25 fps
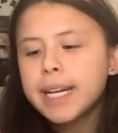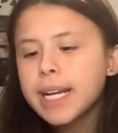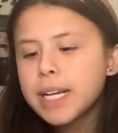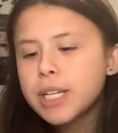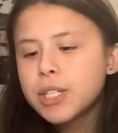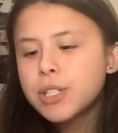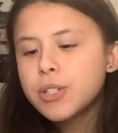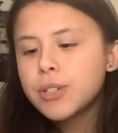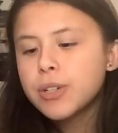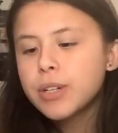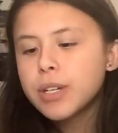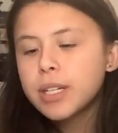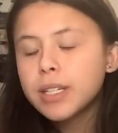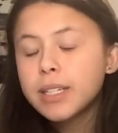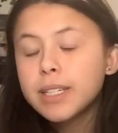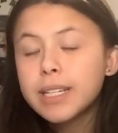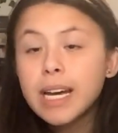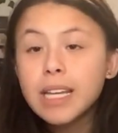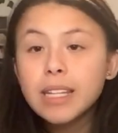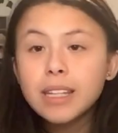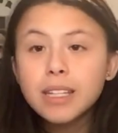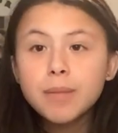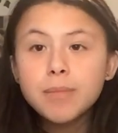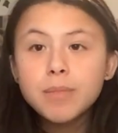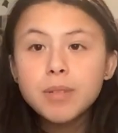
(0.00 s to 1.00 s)
Next, you can
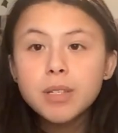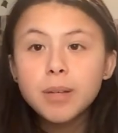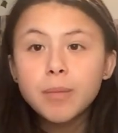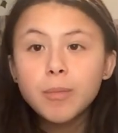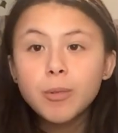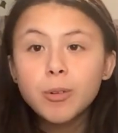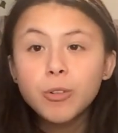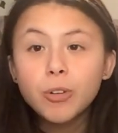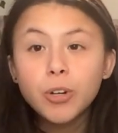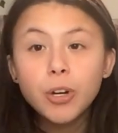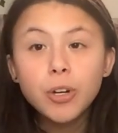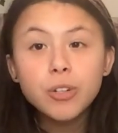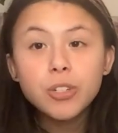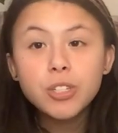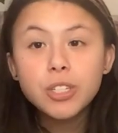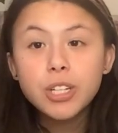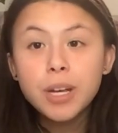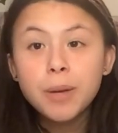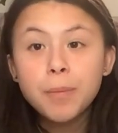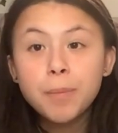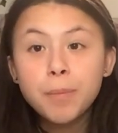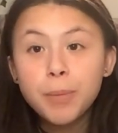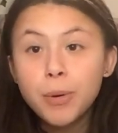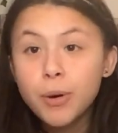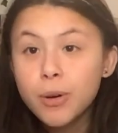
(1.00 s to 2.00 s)
get them some
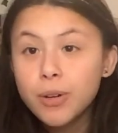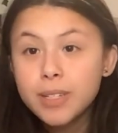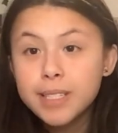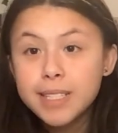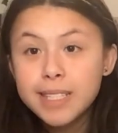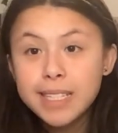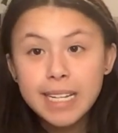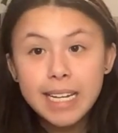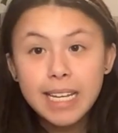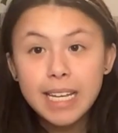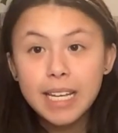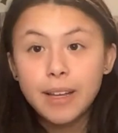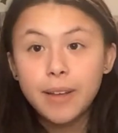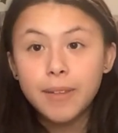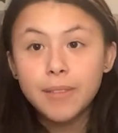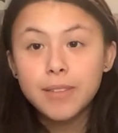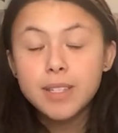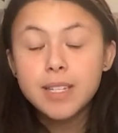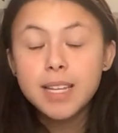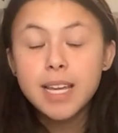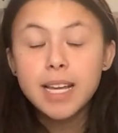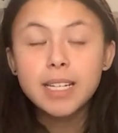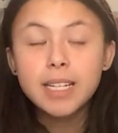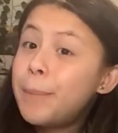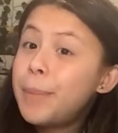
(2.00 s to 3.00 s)
crochet book
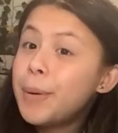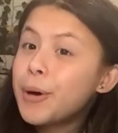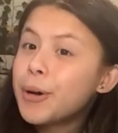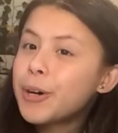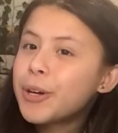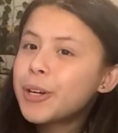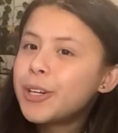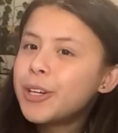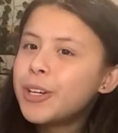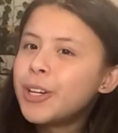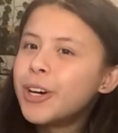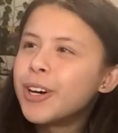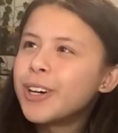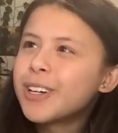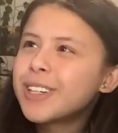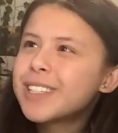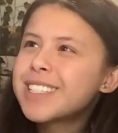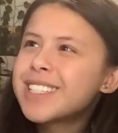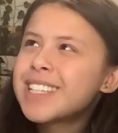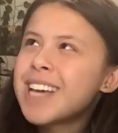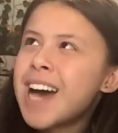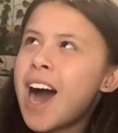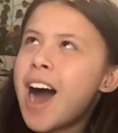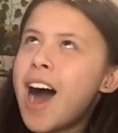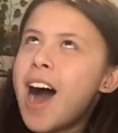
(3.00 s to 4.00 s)
sleeves. book
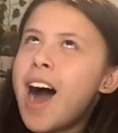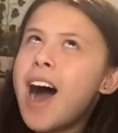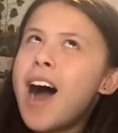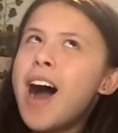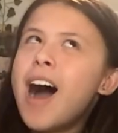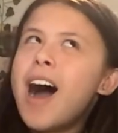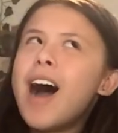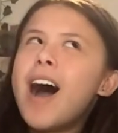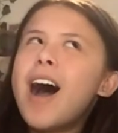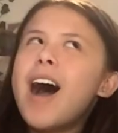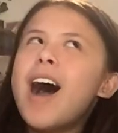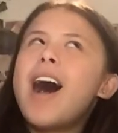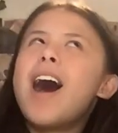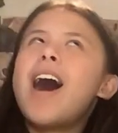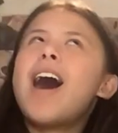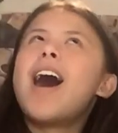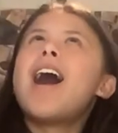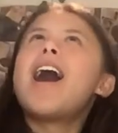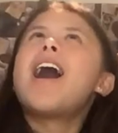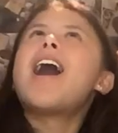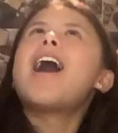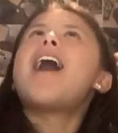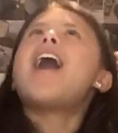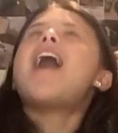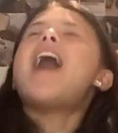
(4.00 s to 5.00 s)
nooks.
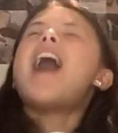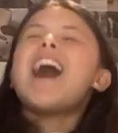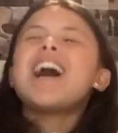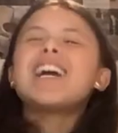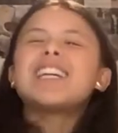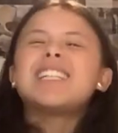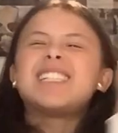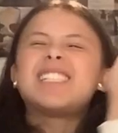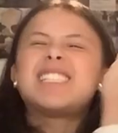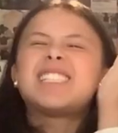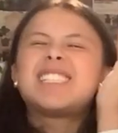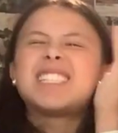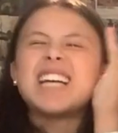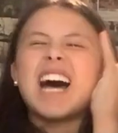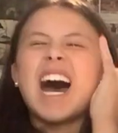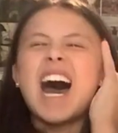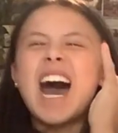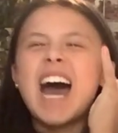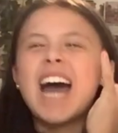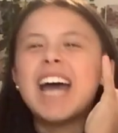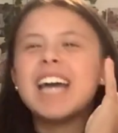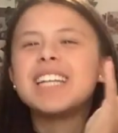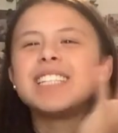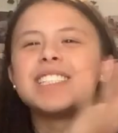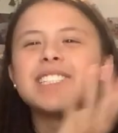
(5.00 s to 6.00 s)
I
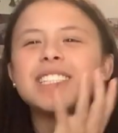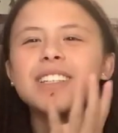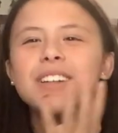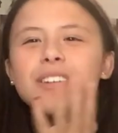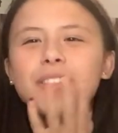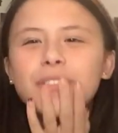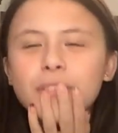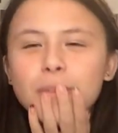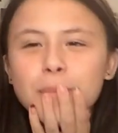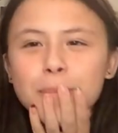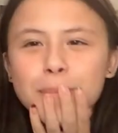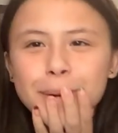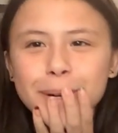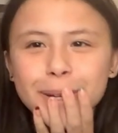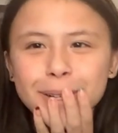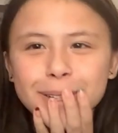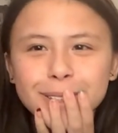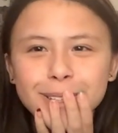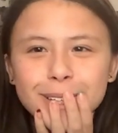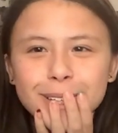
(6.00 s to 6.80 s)
died for book